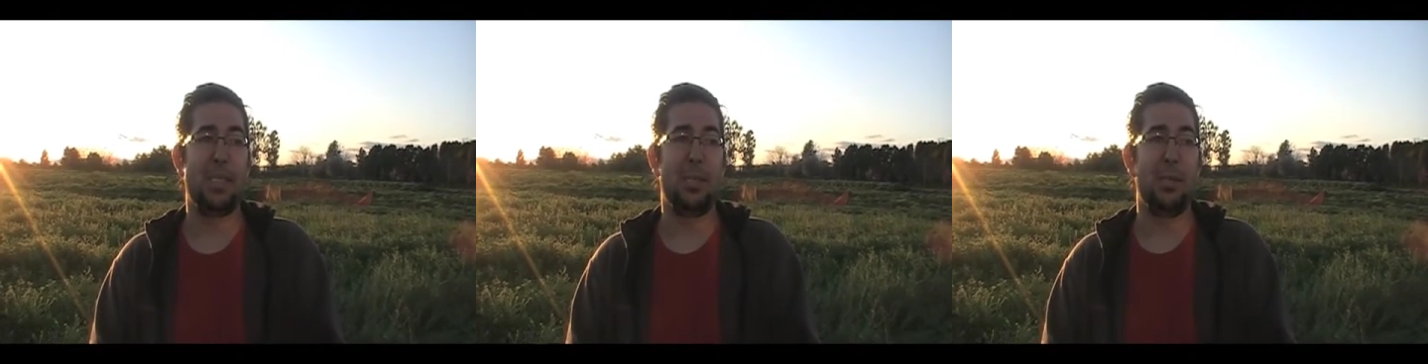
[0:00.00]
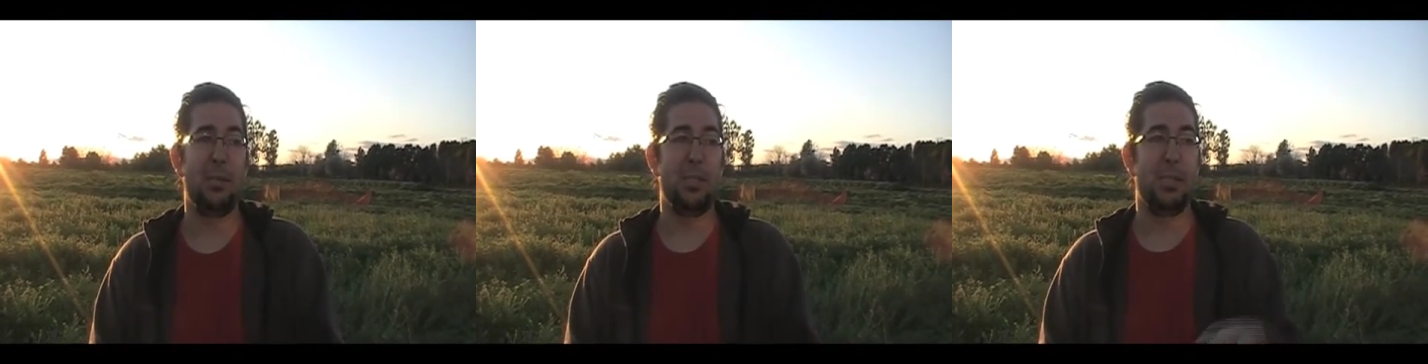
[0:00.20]

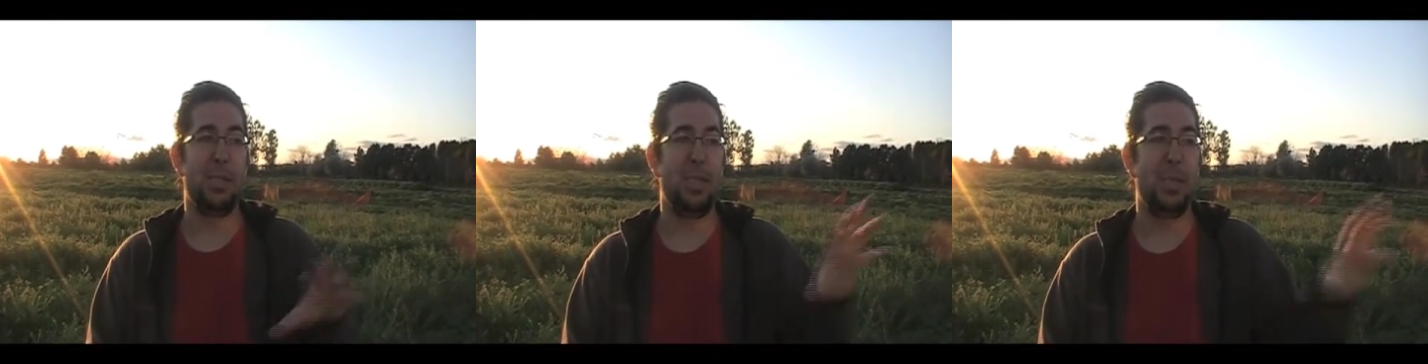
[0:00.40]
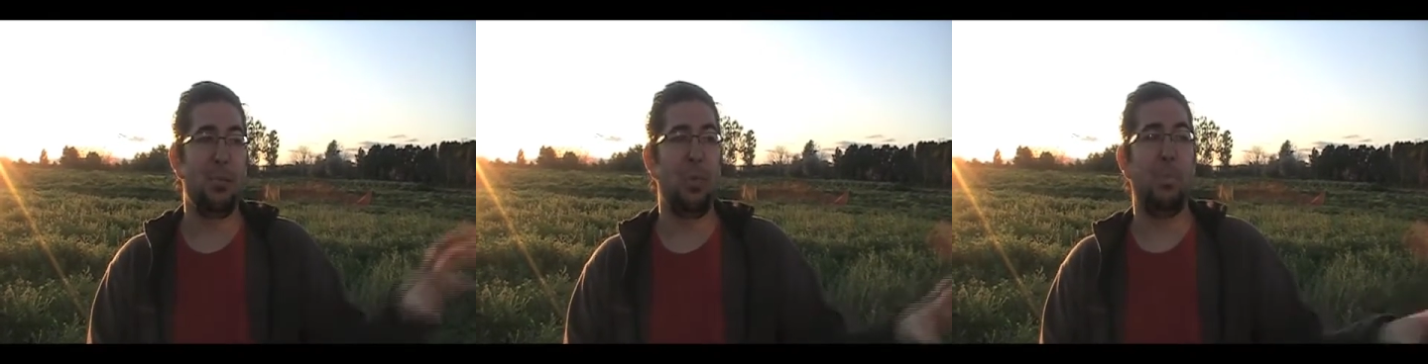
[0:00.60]
culture and
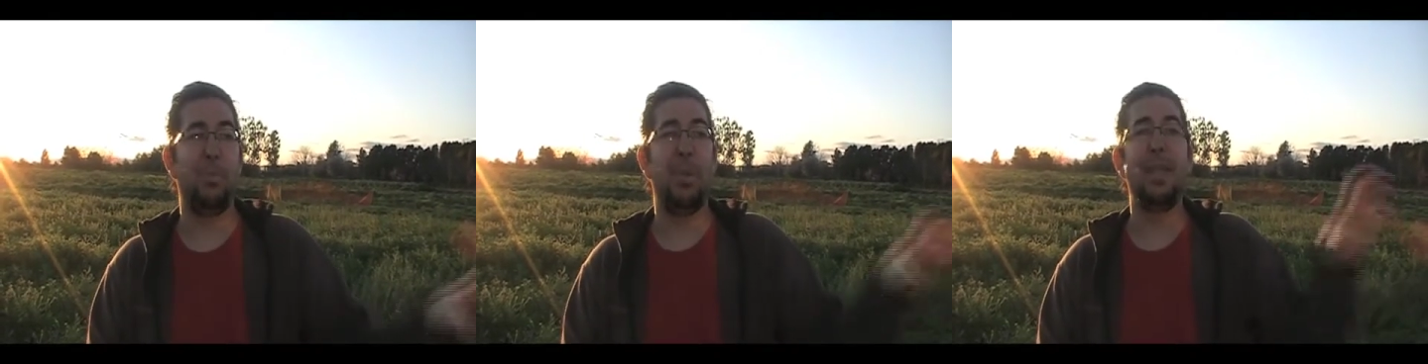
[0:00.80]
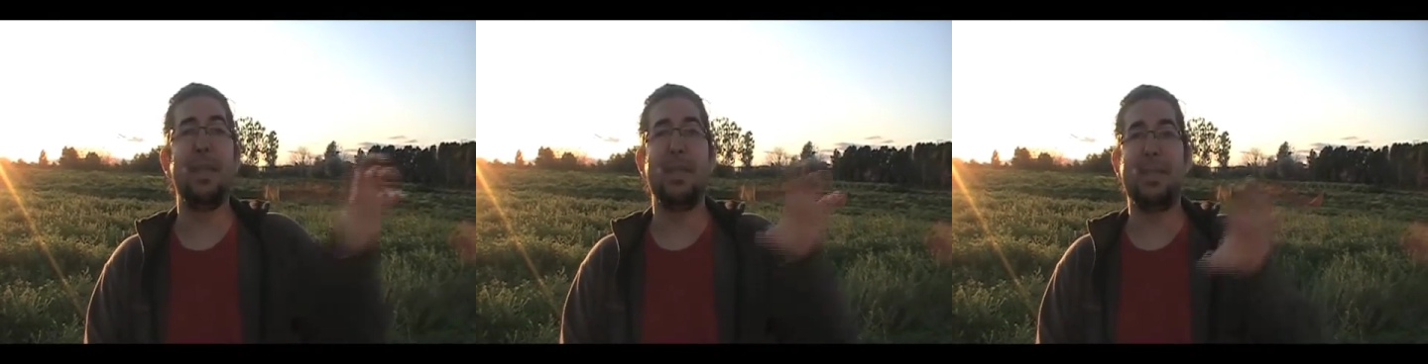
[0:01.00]
then we
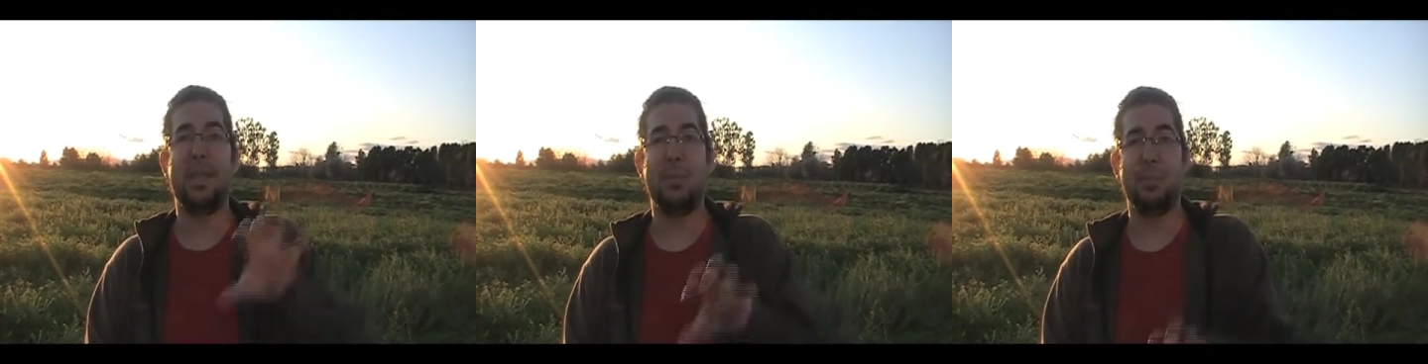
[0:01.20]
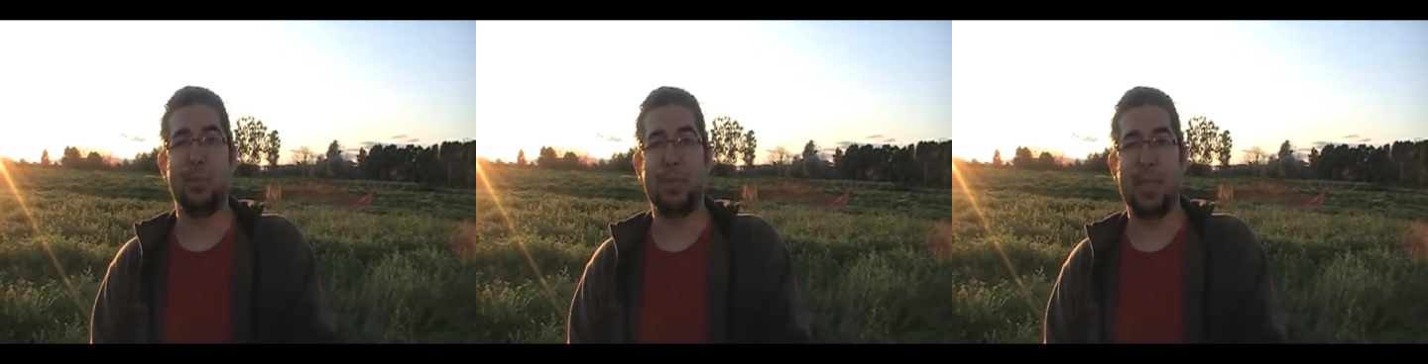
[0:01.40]
bring the
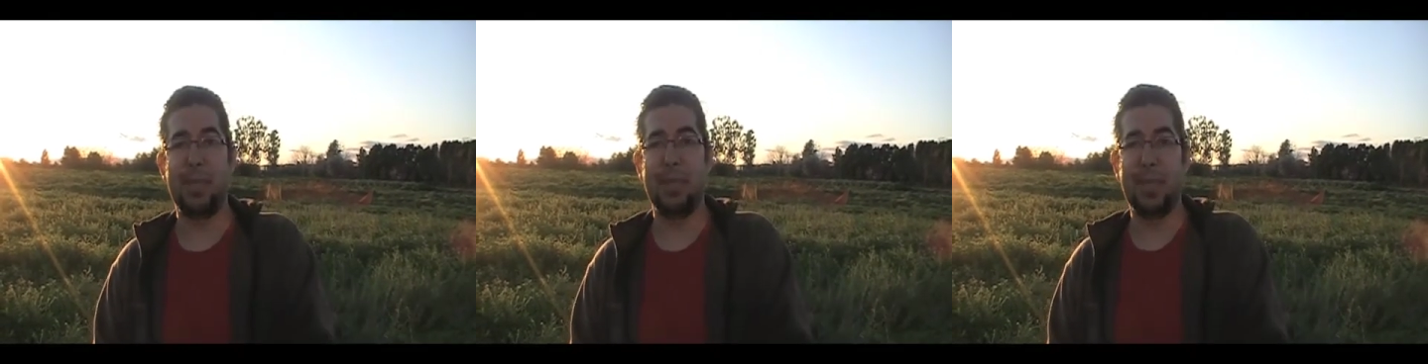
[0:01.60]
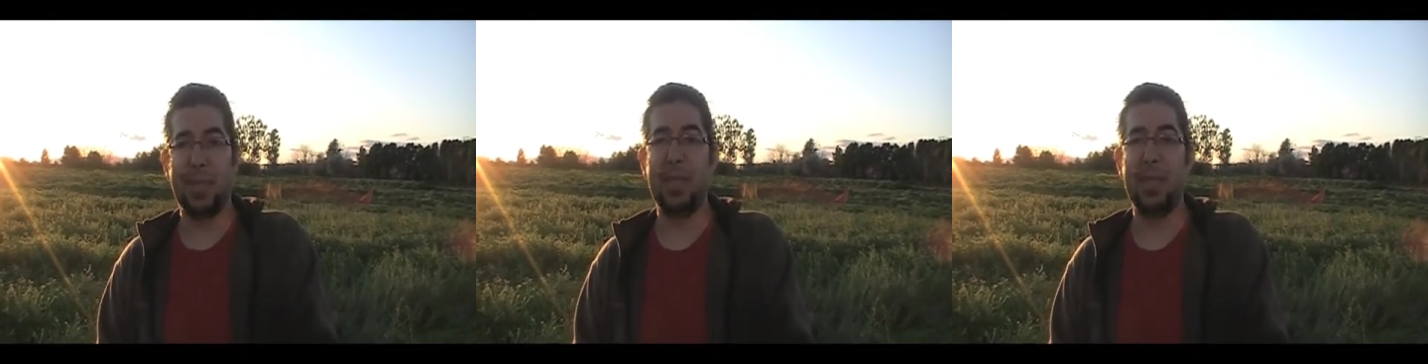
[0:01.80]
samples and